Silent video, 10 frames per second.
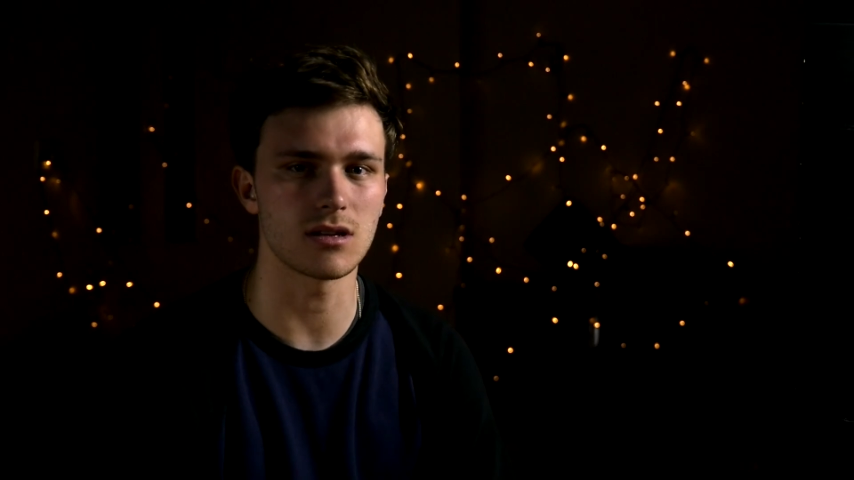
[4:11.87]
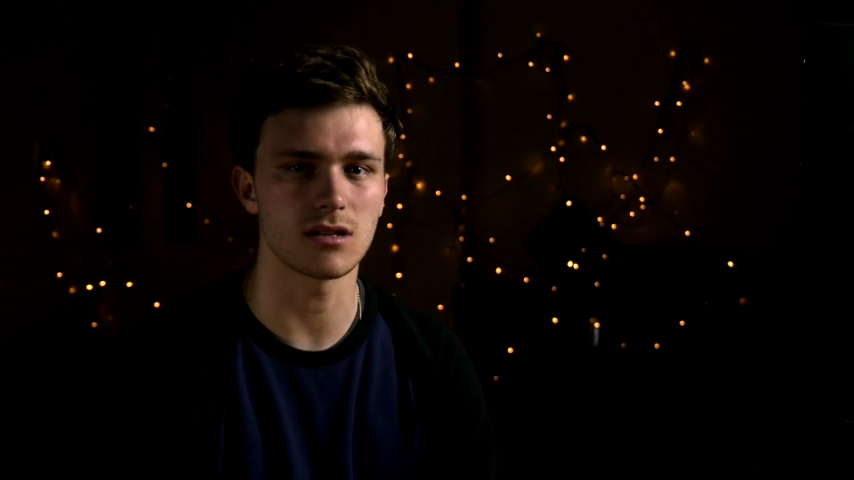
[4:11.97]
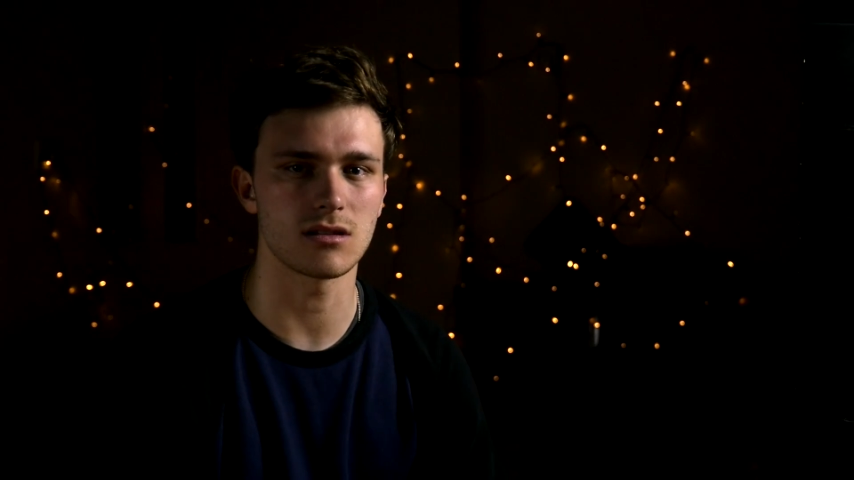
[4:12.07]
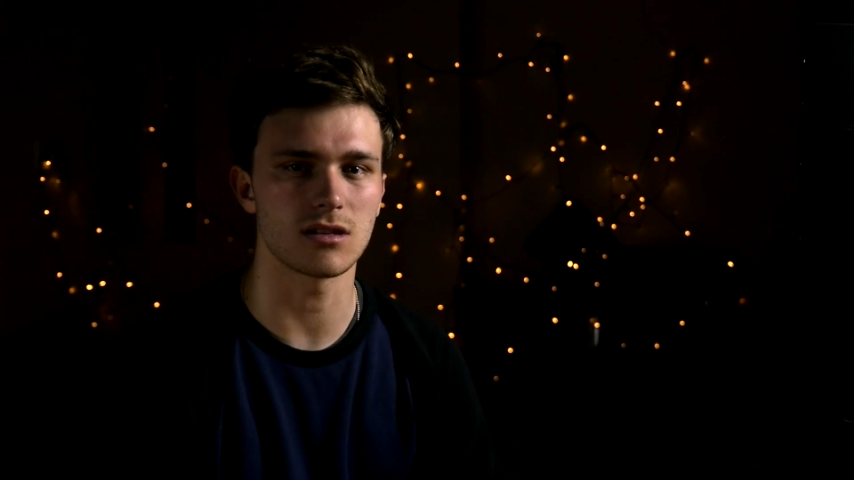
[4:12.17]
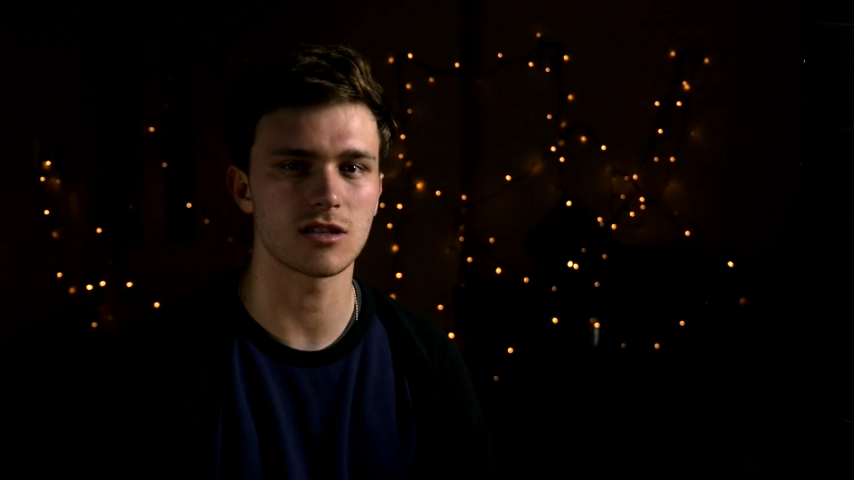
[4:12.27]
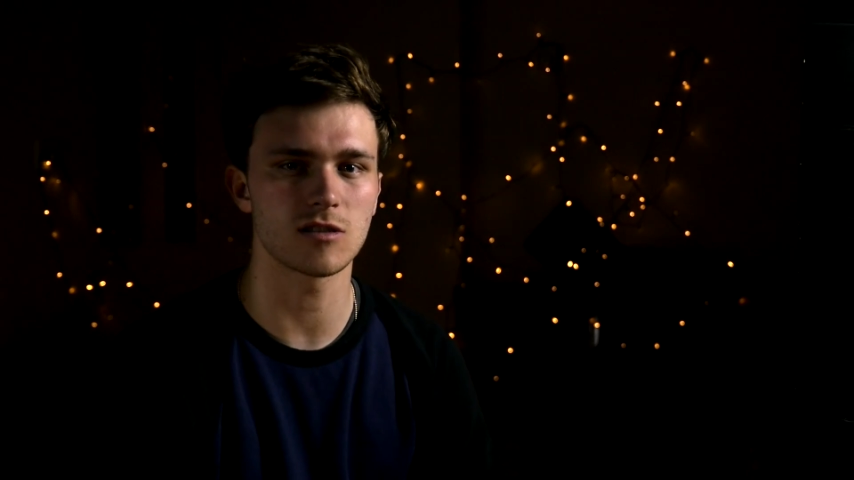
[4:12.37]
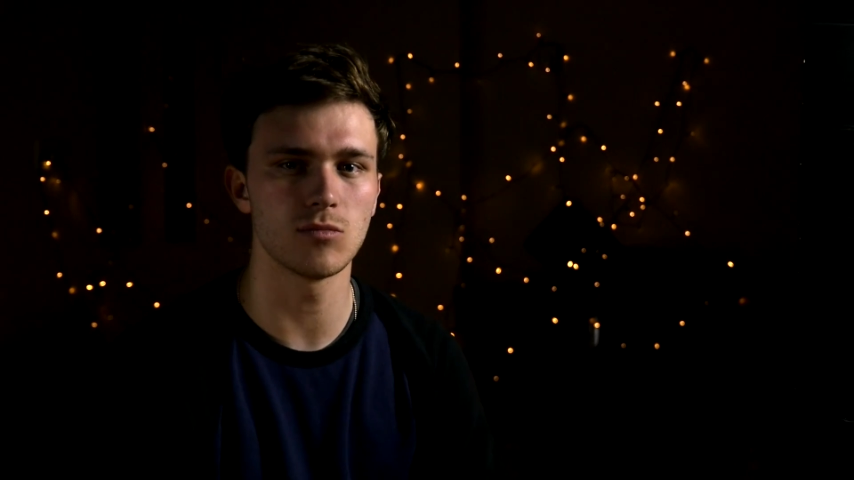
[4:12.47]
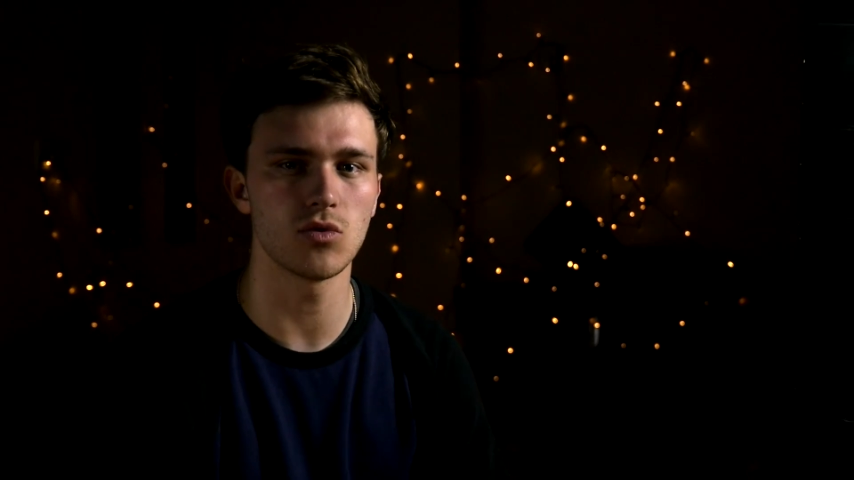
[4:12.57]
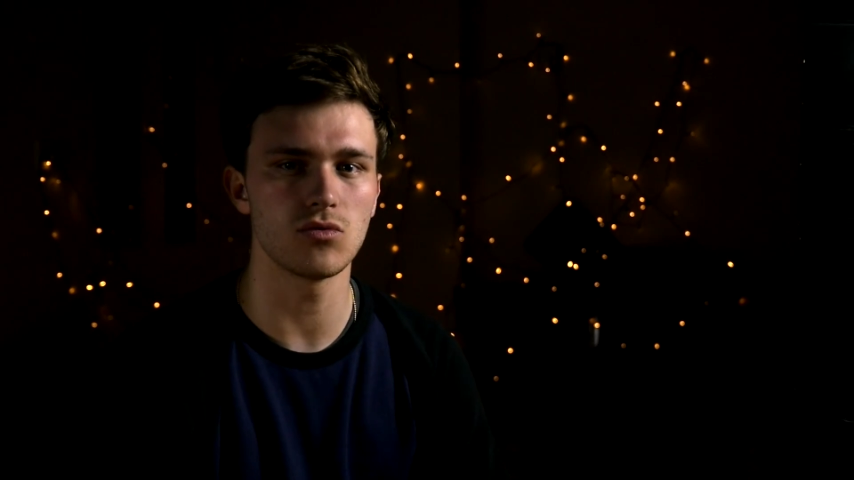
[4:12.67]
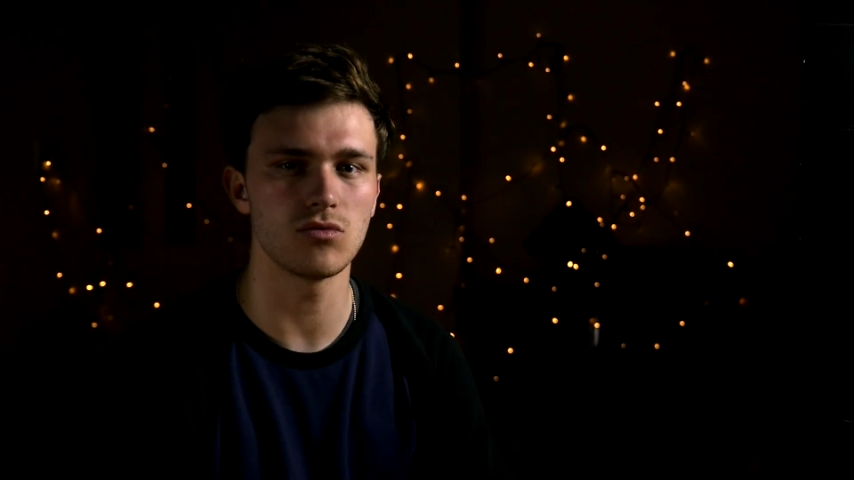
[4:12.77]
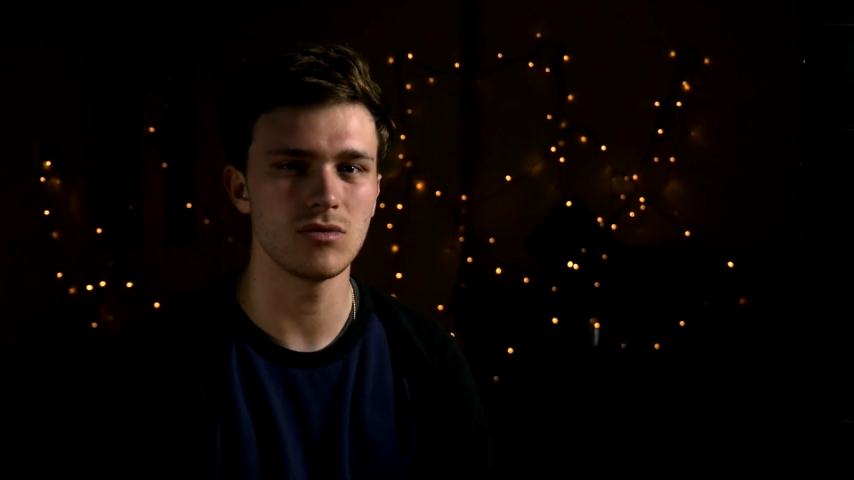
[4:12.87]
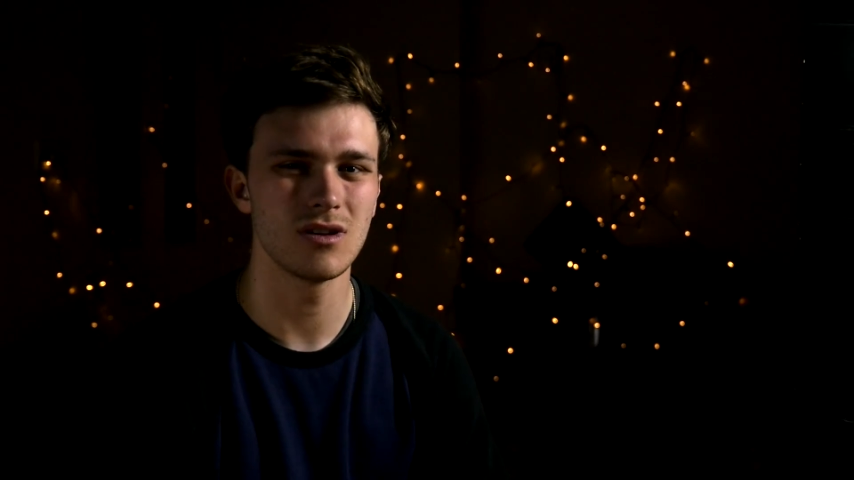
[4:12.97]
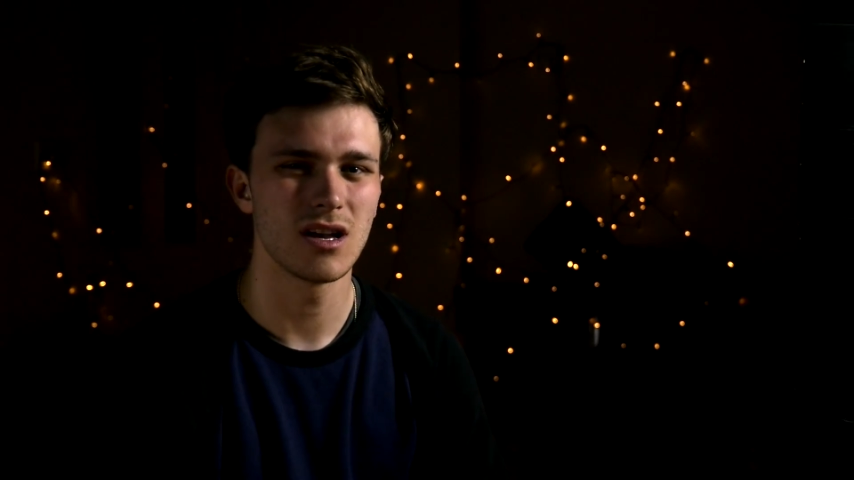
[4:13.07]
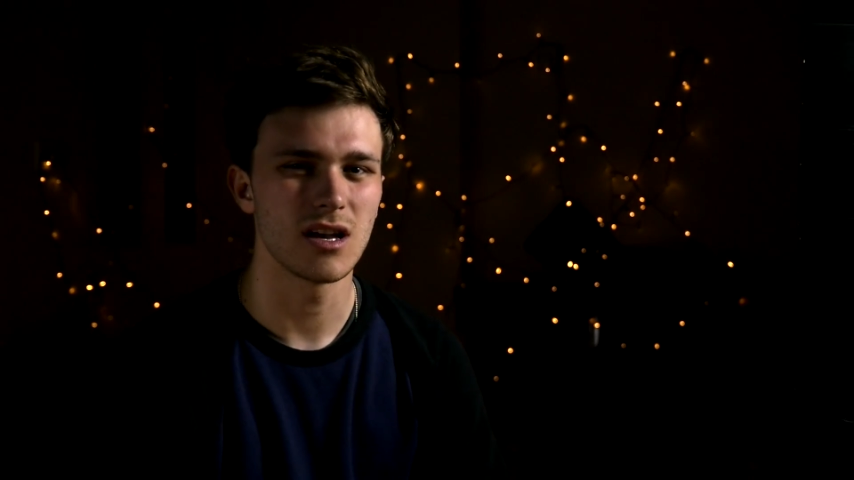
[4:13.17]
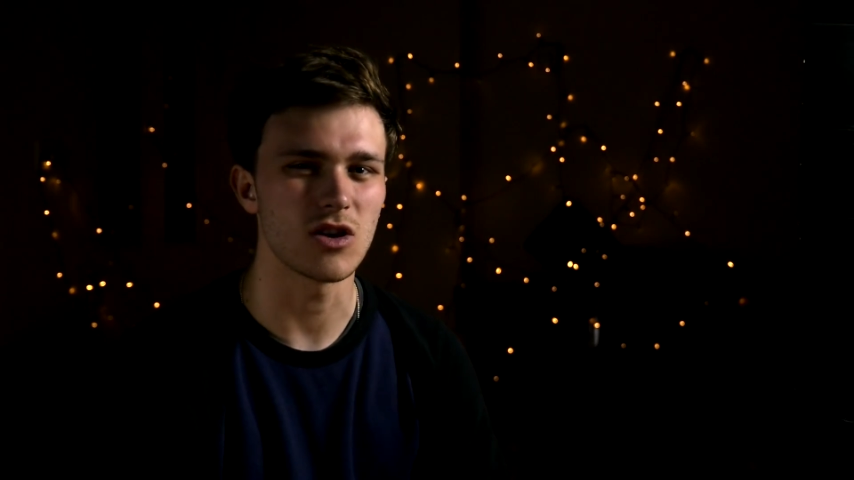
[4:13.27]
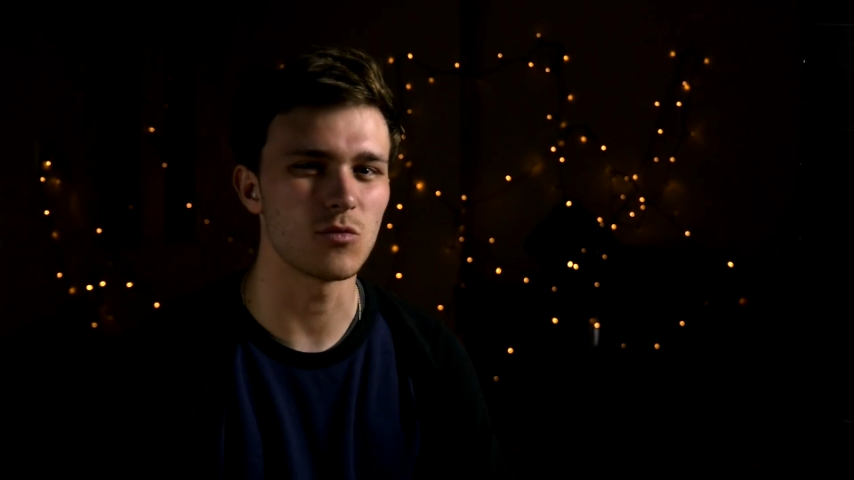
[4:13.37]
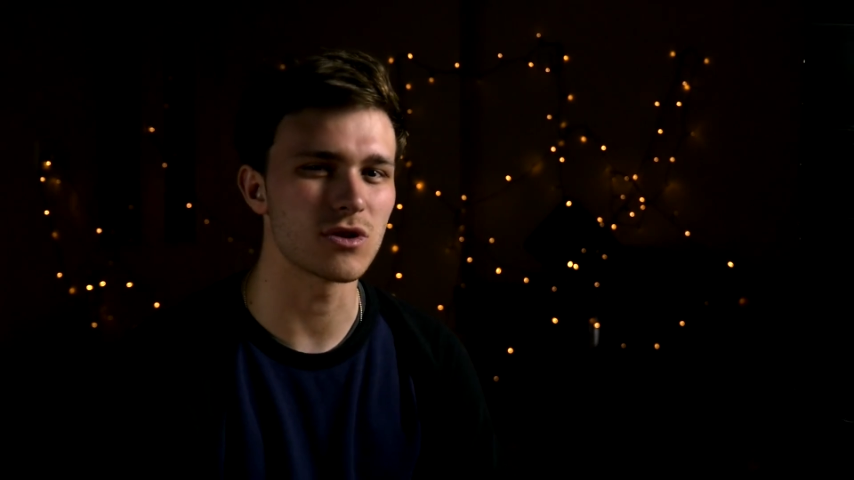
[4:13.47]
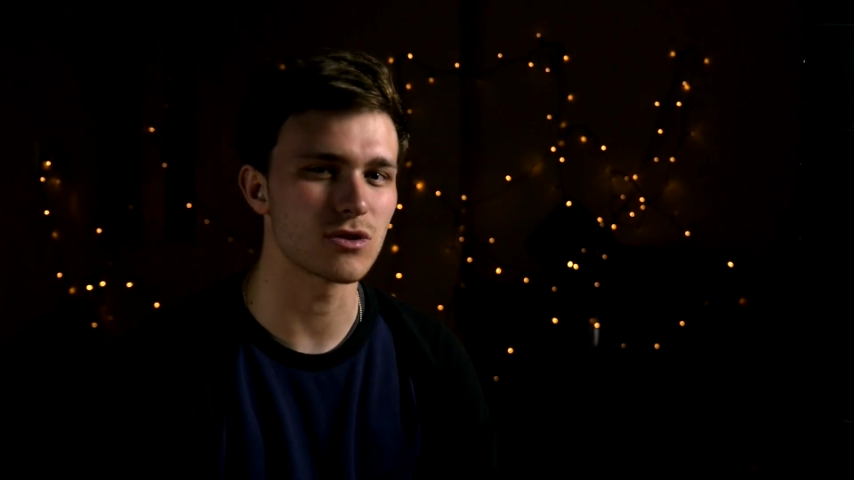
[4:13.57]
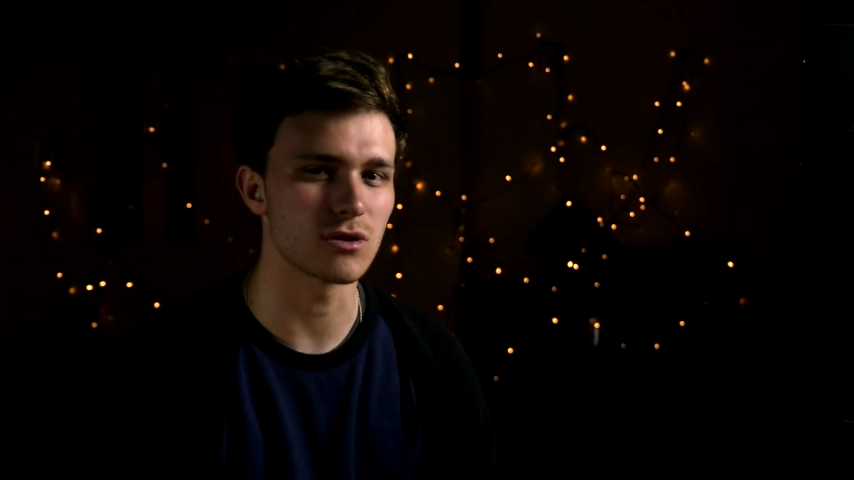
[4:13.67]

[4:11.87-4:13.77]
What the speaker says: it's small, it almost